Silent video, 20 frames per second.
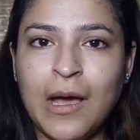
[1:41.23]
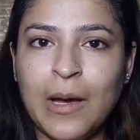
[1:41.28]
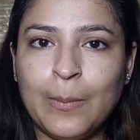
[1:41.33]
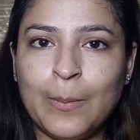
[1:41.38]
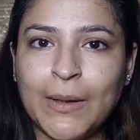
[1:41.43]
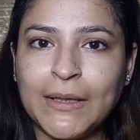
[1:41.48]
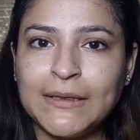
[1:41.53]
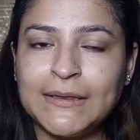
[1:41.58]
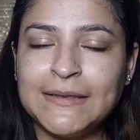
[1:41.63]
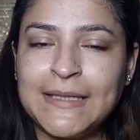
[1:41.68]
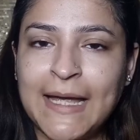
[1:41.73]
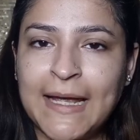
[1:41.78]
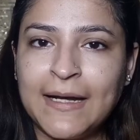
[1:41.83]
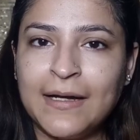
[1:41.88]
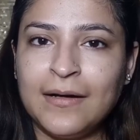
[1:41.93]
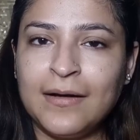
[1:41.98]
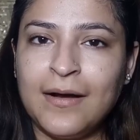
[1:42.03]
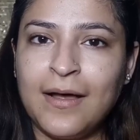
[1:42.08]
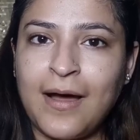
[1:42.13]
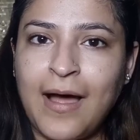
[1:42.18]
But
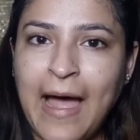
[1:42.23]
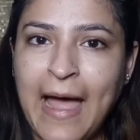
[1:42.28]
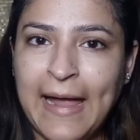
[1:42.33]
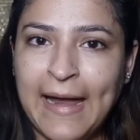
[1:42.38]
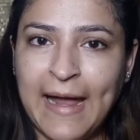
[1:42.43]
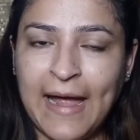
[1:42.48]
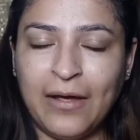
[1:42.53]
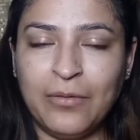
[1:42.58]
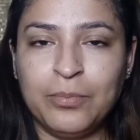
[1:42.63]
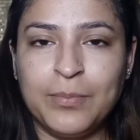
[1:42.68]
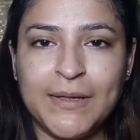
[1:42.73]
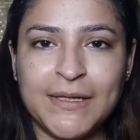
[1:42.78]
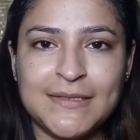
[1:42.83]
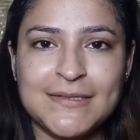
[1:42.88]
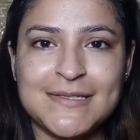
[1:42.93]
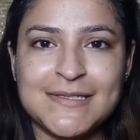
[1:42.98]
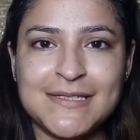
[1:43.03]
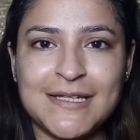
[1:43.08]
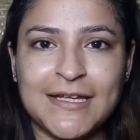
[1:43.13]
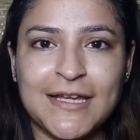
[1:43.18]
then I have been
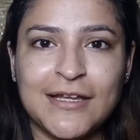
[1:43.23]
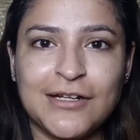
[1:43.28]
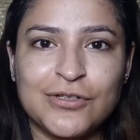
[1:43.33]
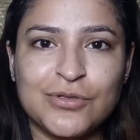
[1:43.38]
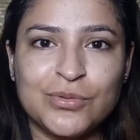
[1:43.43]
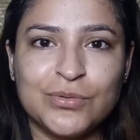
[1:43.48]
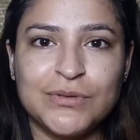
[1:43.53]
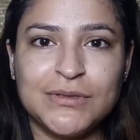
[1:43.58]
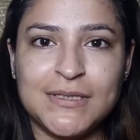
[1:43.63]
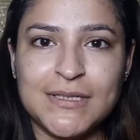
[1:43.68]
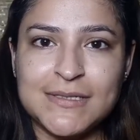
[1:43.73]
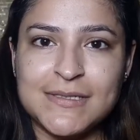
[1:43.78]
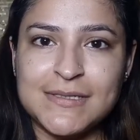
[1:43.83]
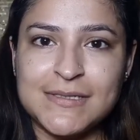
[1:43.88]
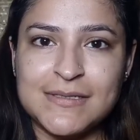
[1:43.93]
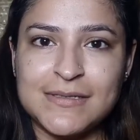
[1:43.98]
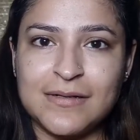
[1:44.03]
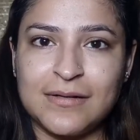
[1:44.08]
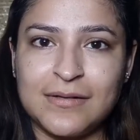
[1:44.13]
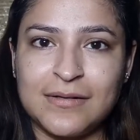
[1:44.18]
sticking to
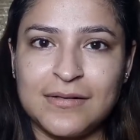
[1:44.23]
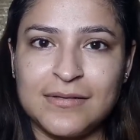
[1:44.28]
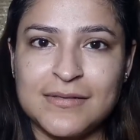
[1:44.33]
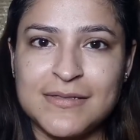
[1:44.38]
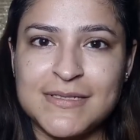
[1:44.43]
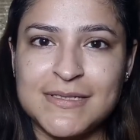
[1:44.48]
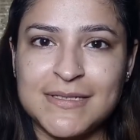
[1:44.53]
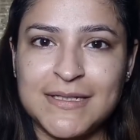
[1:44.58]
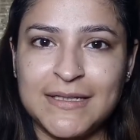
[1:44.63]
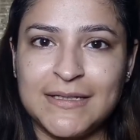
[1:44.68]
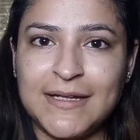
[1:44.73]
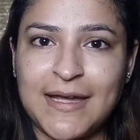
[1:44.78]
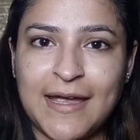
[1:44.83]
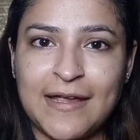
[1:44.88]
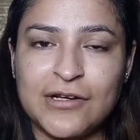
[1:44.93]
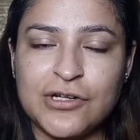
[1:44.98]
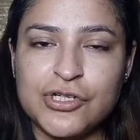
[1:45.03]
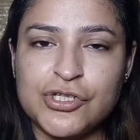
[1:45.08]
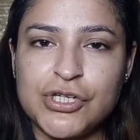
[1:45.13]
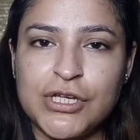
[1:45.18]
this
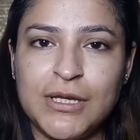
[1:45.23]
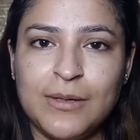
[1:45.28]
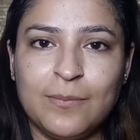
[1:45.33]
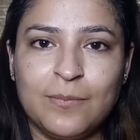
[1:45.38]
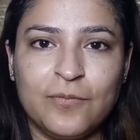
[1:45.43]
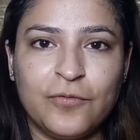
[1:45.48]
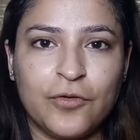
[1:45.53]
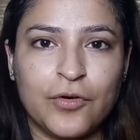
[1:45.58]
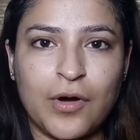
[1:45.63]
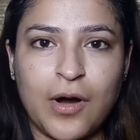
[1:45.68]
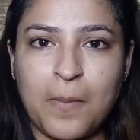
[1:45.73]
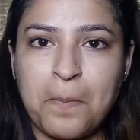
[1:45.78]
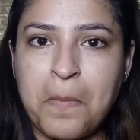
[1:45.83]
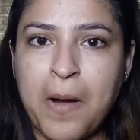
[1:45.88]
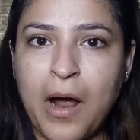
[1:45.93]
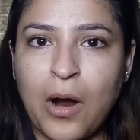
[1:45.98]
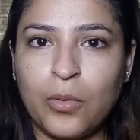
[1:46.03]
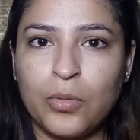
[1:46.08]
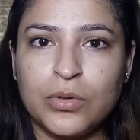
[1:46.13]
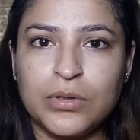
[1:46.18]
skincare regime for
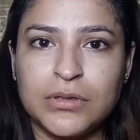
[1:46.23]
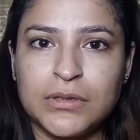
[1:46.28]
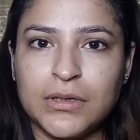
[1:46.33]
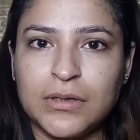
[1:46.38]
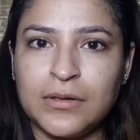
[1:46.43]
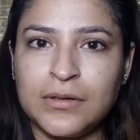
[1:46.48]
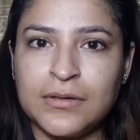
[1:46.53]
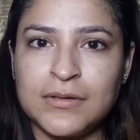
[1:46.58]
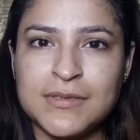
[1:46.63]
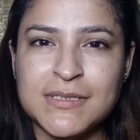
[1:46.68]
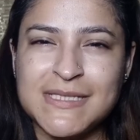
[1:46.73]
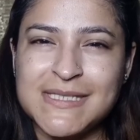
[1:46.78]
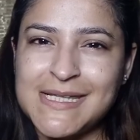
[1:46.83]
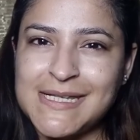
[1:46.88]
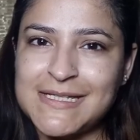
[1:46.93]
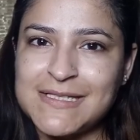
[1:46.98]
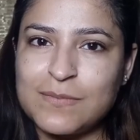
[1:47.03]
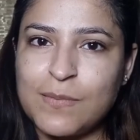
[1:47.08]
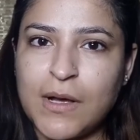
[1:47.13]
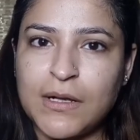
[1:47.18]
about
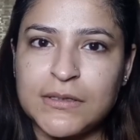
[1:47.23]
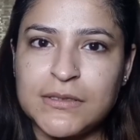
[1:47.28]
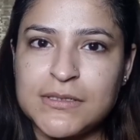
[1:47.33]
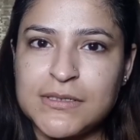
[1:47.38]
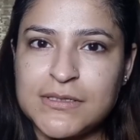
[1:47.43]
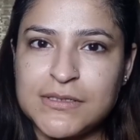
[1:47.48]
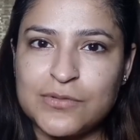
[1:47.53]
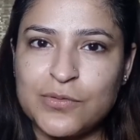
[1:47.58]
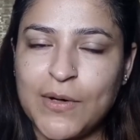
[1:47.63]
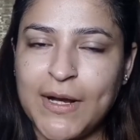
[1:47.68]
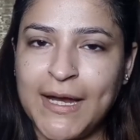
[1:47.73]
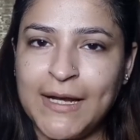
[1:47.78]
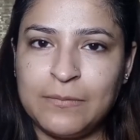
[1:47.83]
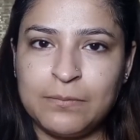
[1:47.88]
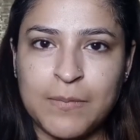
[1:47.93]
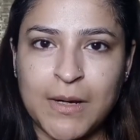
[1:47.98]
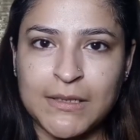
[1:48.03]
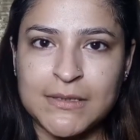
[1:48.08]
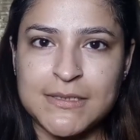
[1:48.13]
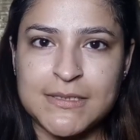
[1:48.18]
6 months to
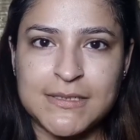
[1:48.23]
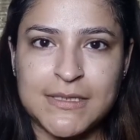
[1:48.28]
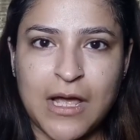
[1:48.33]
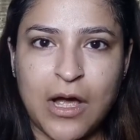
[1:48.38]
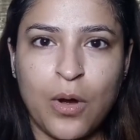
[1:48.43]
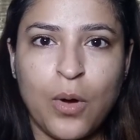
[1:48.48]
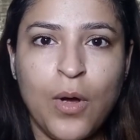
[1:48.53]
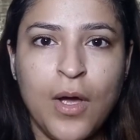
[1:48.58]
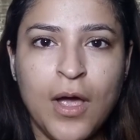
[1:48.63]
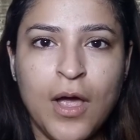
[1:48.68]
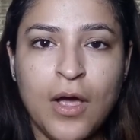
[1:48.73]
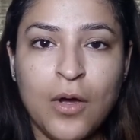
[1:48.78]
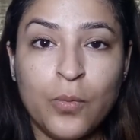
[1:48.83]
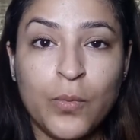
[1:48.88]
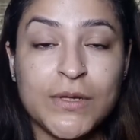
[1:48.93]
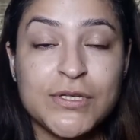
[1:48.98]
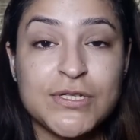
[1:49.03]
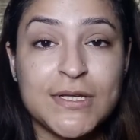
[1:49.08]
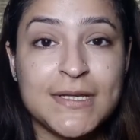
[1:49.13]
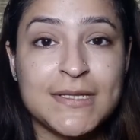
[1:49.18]
8 months now,
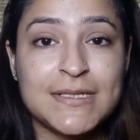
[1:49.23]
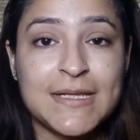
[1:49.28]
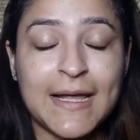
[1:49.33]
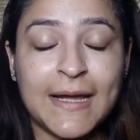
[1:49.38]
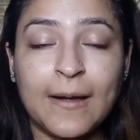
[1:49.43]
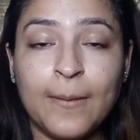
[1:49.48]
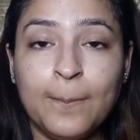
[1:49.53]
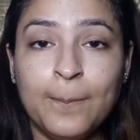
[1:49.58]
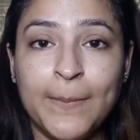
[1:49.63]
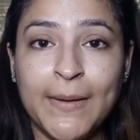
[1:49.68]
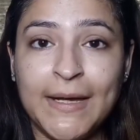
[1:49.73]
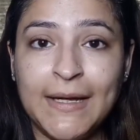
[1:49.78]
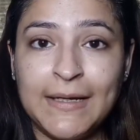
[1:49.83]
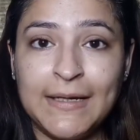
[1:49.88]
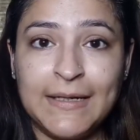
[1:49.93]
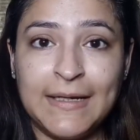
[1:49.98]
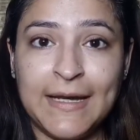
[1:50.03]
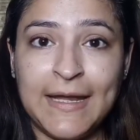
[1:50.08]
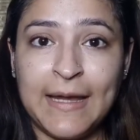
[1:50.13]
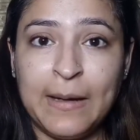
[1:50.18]
which is like a
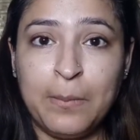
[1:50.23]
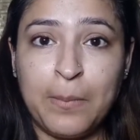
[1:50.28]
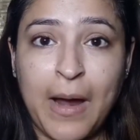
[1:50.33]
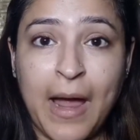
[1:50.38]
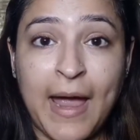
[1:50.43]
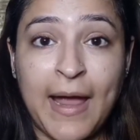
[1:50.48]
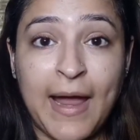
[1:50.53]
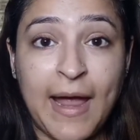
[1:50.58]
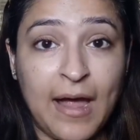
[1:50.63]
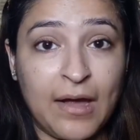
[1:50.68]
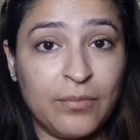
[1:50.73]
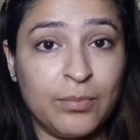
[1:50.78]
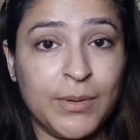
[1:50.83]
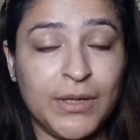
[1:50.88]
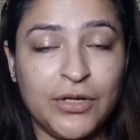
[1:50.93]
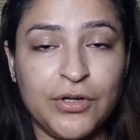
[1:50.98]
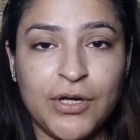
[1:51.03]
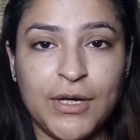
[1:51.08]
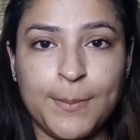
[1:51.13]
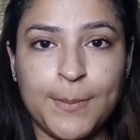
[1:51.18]
big claim. I have
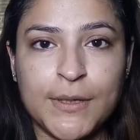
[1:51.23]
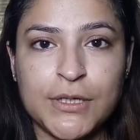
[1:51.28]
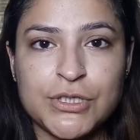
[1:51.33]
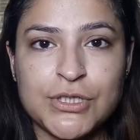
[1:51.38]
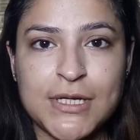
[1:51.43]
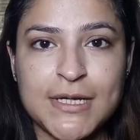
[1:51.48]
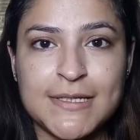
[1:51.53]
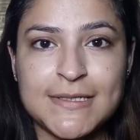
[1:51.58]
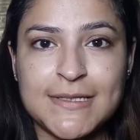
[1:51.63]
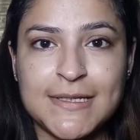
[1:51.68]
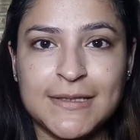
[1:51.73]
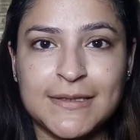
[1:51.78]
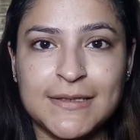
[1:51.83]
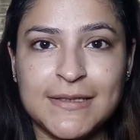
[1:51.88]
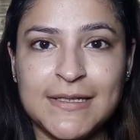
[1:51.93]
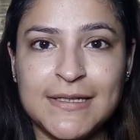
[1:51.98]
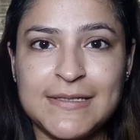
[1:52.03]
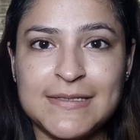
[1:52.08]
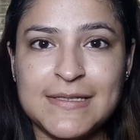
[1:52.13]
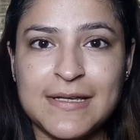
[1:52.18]
been repurchasing
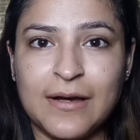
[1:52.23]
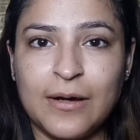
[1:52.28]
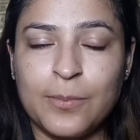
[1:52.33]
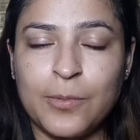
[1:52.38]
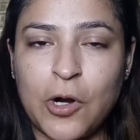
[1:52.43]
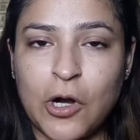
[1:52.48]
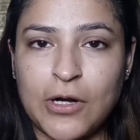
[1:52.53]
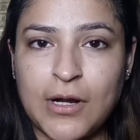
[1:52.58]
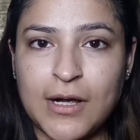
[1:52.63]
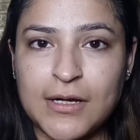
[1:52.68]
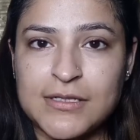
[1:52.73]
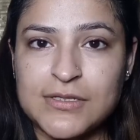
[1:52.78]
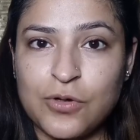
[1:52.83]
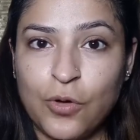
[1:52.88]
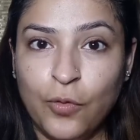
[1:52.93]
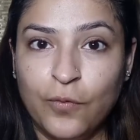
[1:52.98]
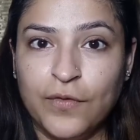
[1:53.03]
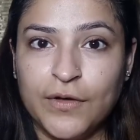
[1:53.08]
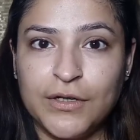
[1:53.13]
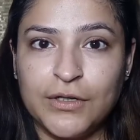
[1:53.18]
these products
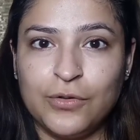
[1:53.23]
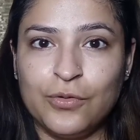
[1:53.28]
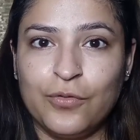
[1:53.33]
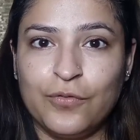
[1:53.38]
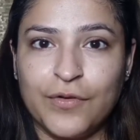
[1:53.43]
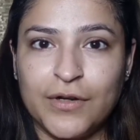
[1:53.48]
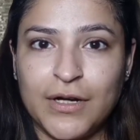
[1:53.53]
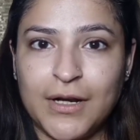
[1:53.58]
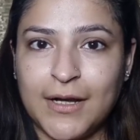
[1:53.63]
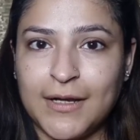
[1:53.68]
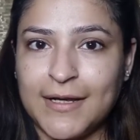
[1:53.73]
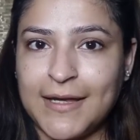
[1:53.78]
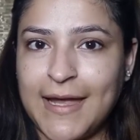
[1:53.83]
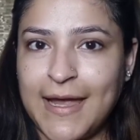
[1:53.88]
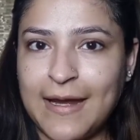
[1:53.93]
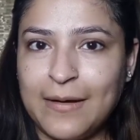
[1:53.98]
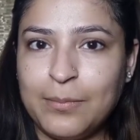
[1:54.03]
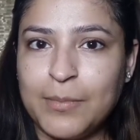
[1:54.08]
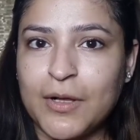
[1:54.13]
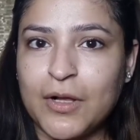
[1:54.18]
over and over
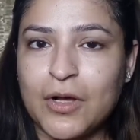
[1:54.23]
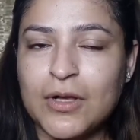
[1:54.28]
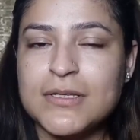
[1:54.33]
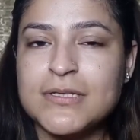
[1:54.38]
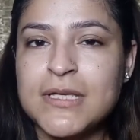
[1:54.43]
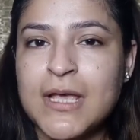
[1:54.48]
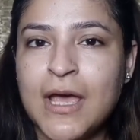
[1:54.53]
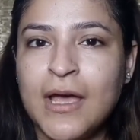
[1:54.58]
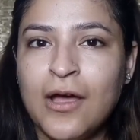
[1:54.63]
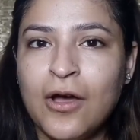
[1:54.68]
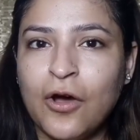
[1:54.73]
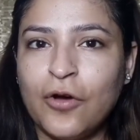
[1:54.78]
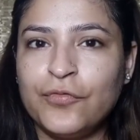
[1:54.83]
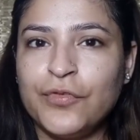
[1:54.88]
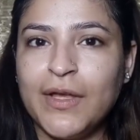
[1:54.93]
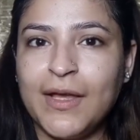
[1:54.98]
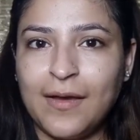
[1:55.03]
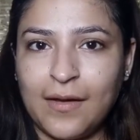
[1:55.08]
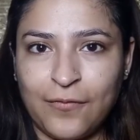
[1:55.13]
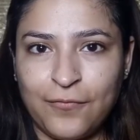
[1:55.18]
again because
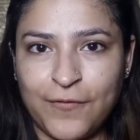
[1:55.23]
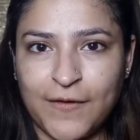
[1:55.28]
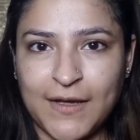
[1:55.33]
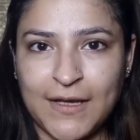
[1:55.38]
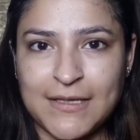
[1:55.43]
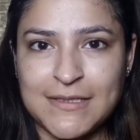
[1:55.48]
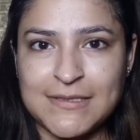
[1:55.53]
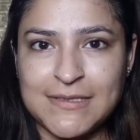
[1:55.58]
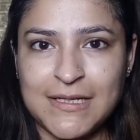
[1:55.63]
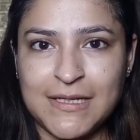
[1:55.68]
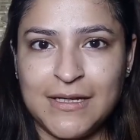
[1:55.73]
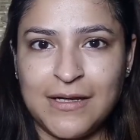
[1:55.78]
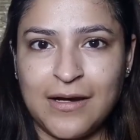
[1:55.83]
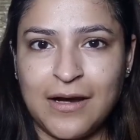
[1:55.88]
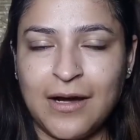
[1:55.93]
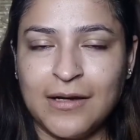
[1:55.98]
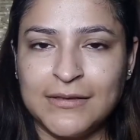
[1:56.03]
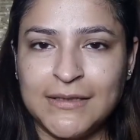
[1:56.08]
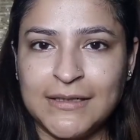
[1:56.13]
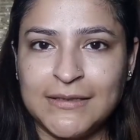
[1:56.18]
of the efficacy
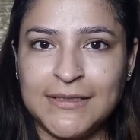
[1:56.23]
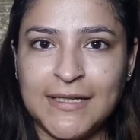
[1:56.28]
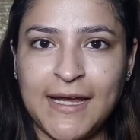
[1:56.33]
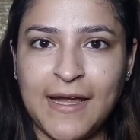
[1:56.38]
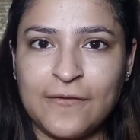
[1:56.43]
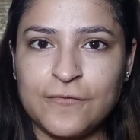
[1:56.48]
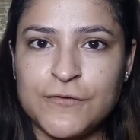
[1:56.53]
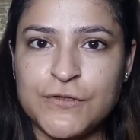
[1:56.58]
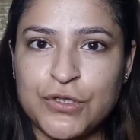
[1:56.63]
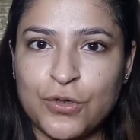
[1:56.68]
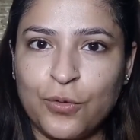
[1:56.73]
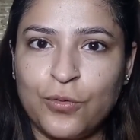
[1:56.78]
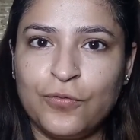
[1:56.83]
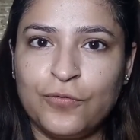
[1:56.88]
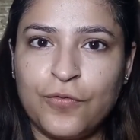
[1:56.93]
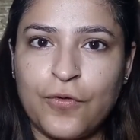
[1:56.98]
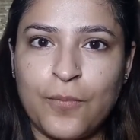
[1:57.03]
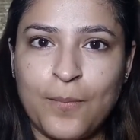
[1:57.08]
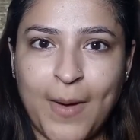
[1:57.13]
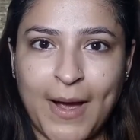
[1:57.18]
that they have
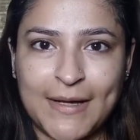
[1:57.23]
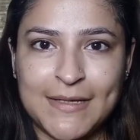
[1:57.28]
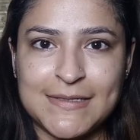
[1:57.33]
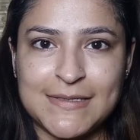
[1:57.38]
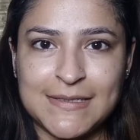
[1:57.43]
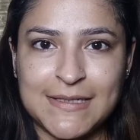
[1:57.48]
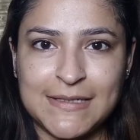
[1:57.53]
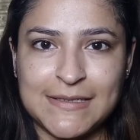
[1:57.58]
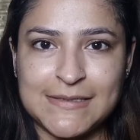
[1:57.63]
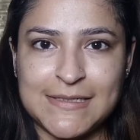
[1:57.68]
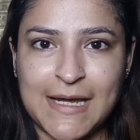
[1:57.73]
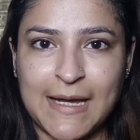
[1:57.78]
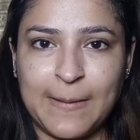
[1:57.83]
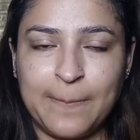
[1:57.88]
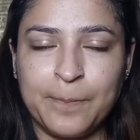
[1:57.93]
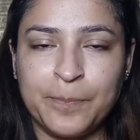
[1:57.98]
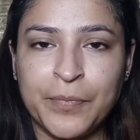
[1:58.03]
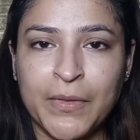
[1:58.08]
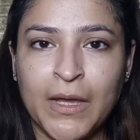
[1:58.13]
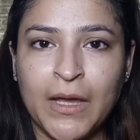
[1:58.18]
shown for my skin type.